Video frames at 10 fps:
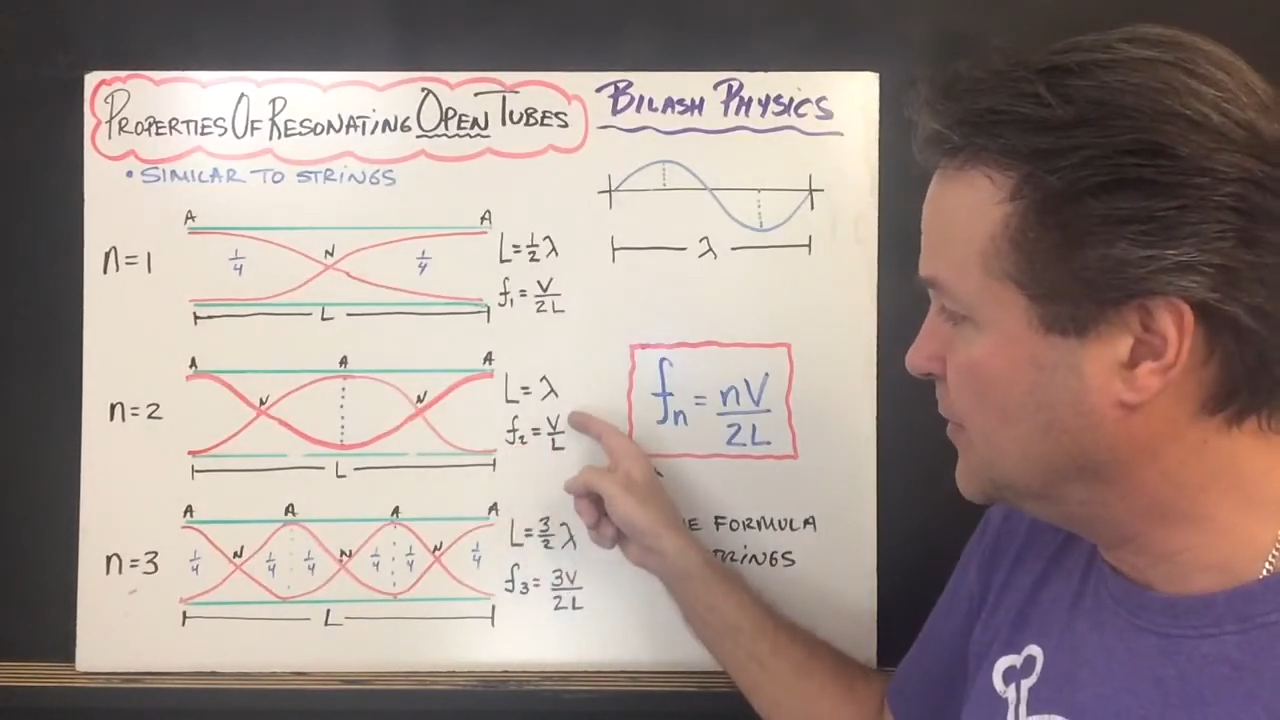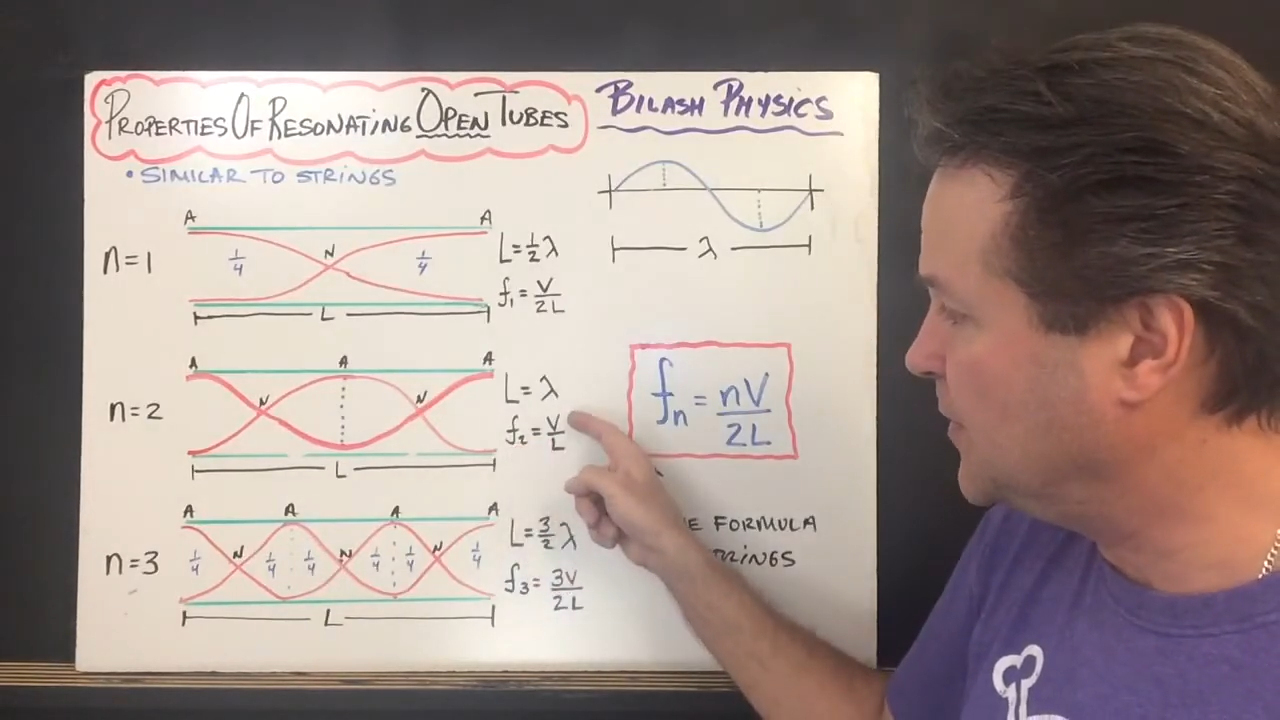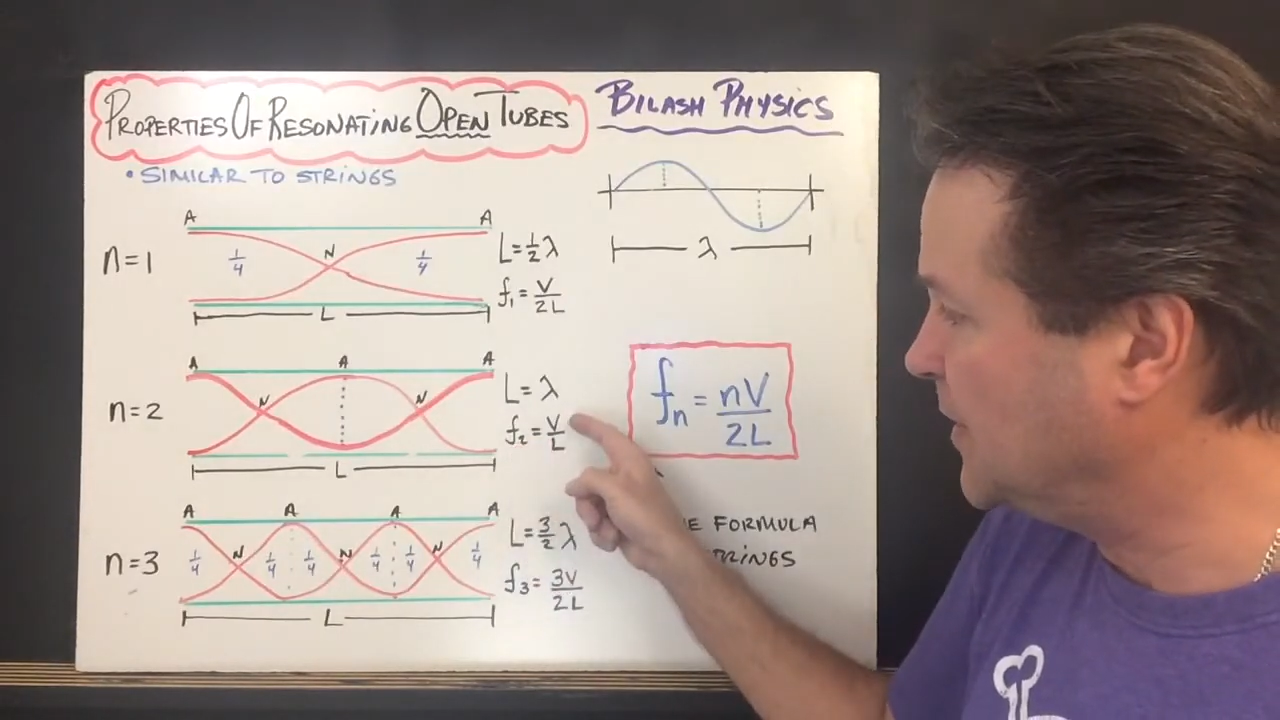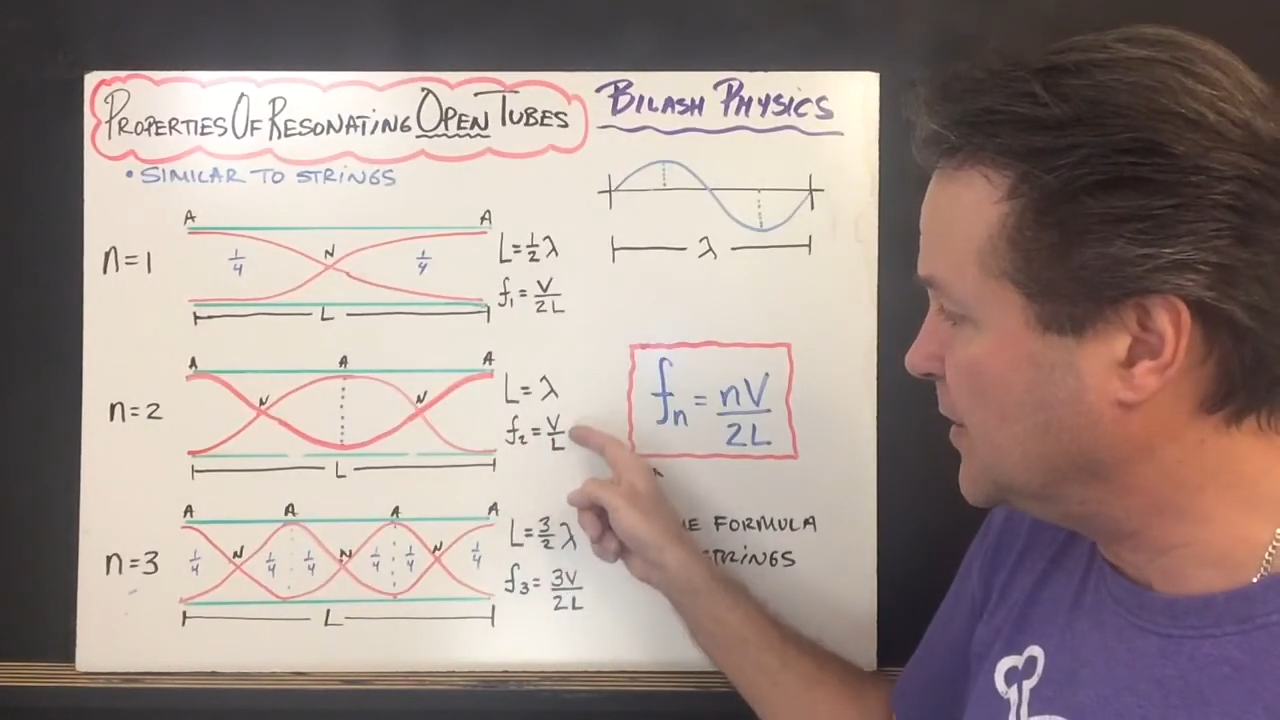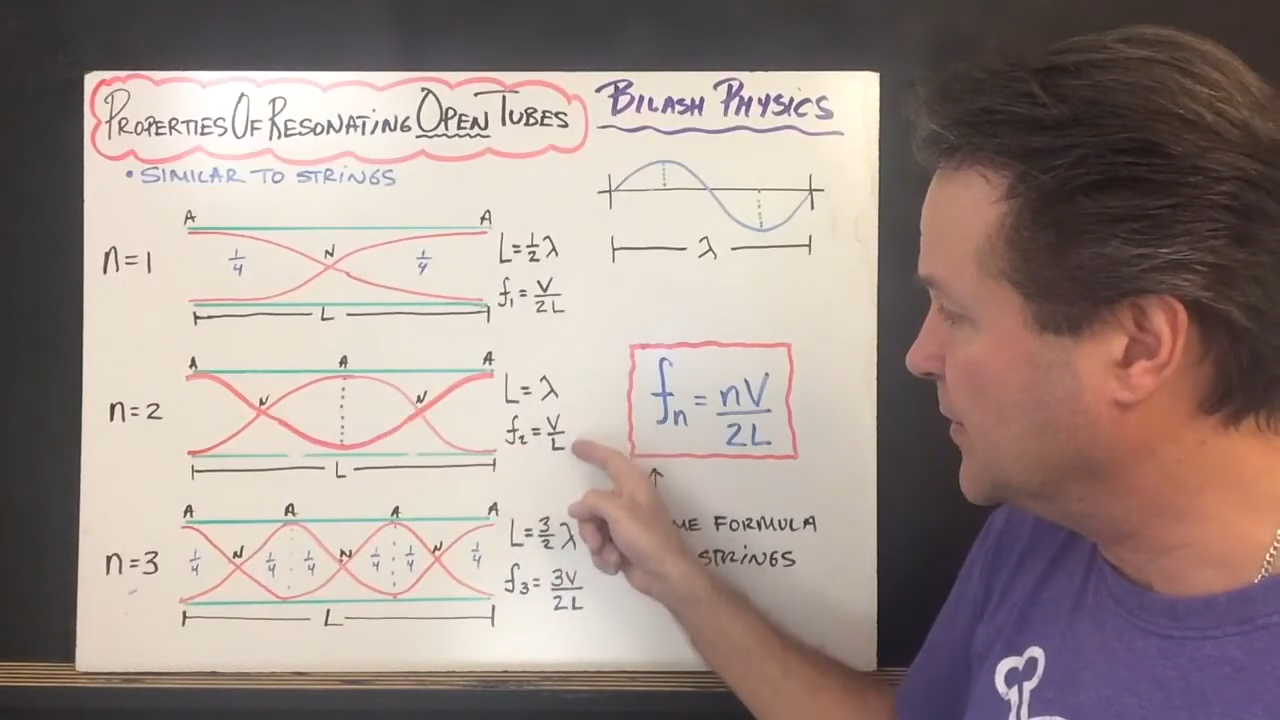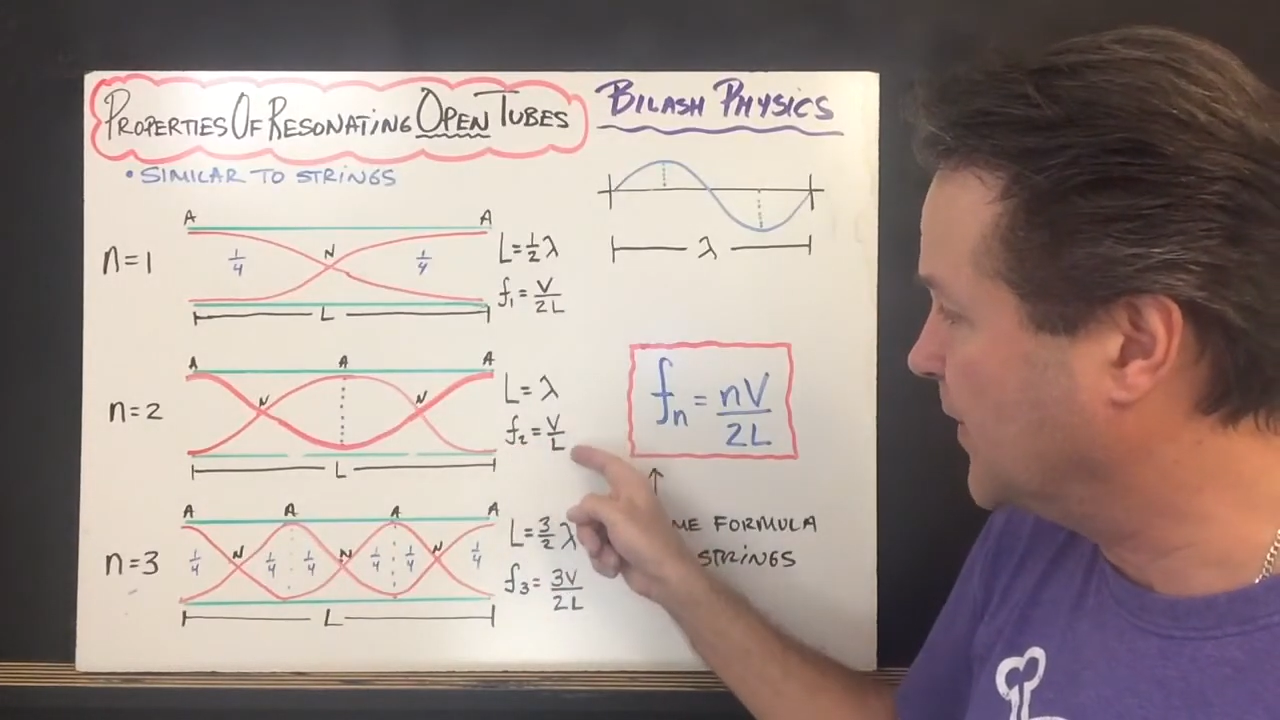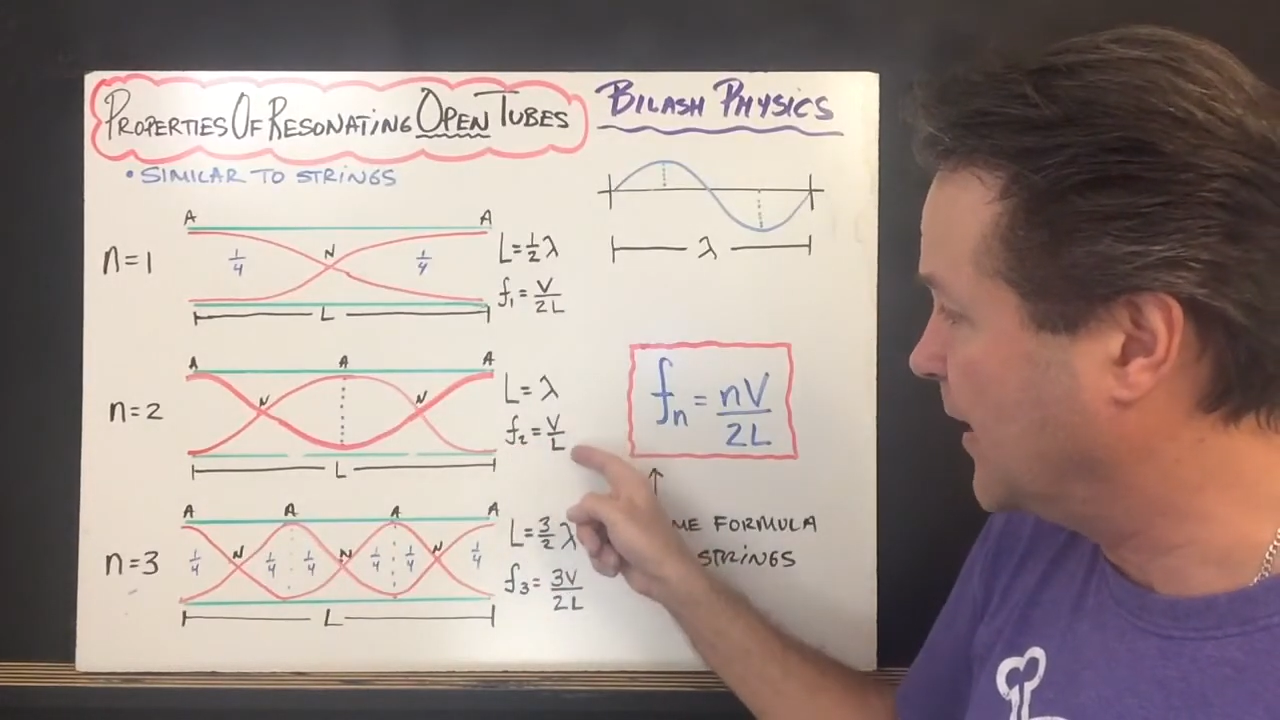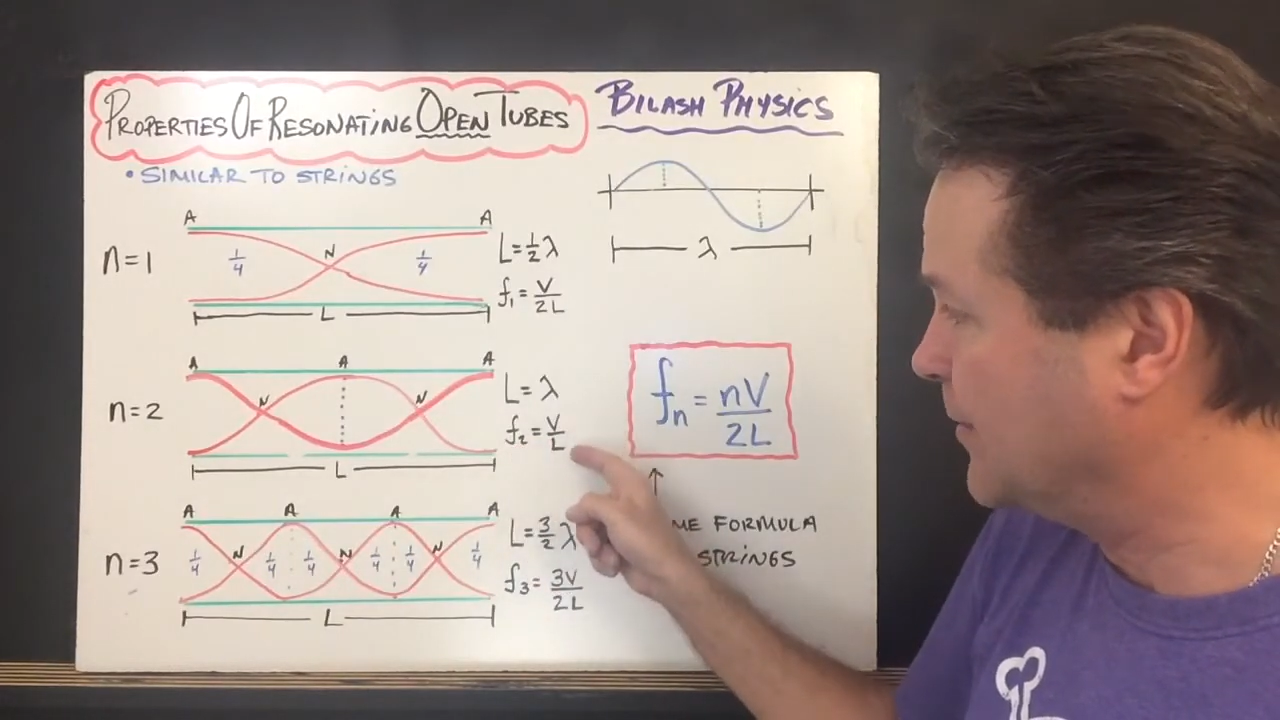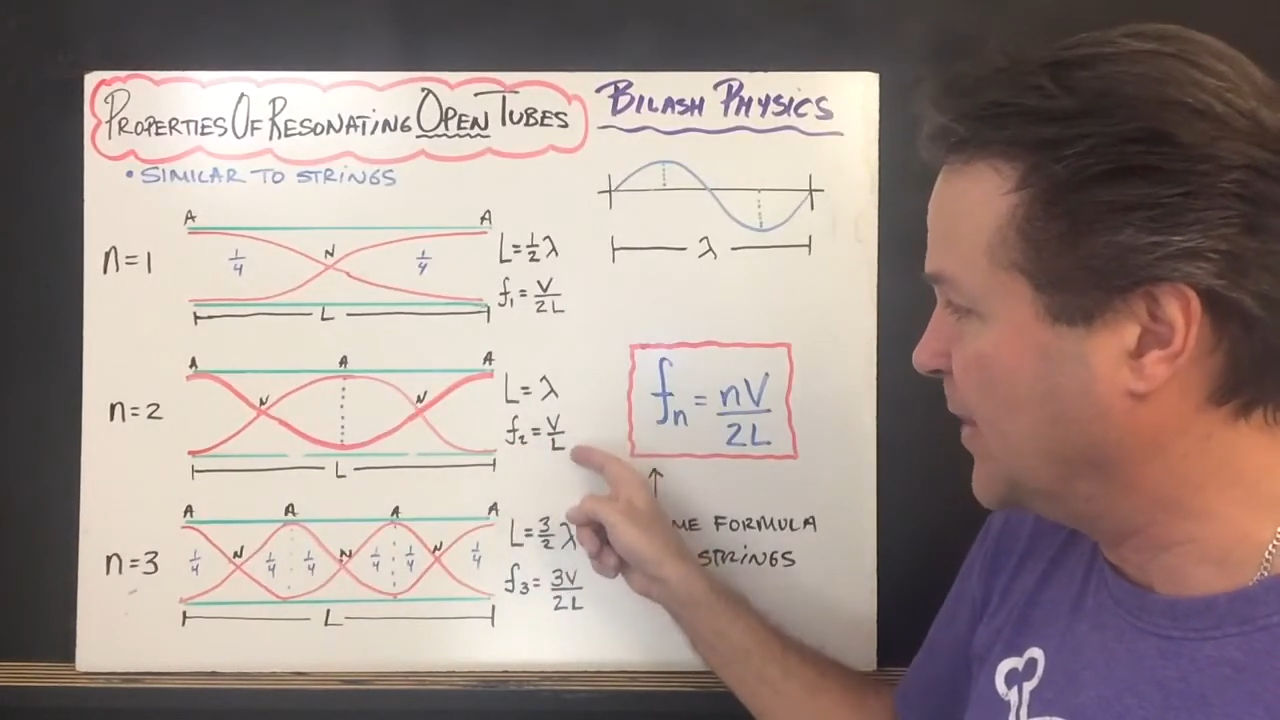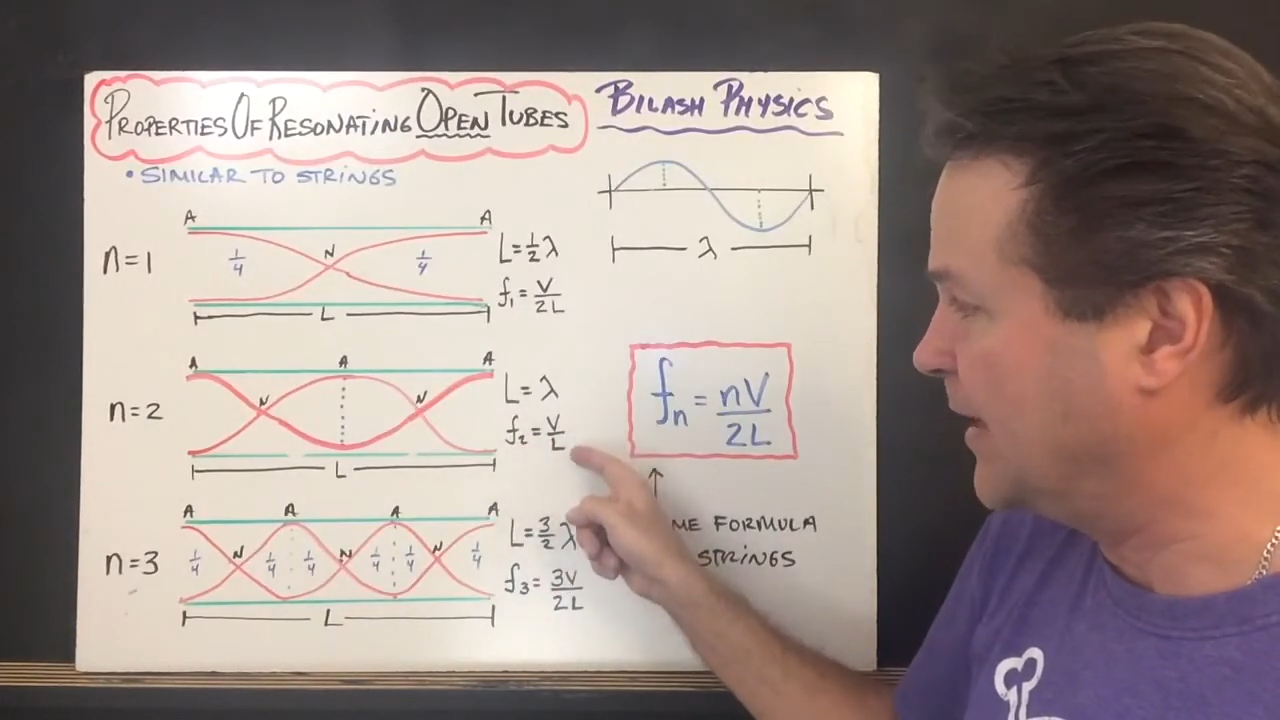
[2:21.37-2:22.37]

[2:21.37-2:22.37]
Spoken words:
V divided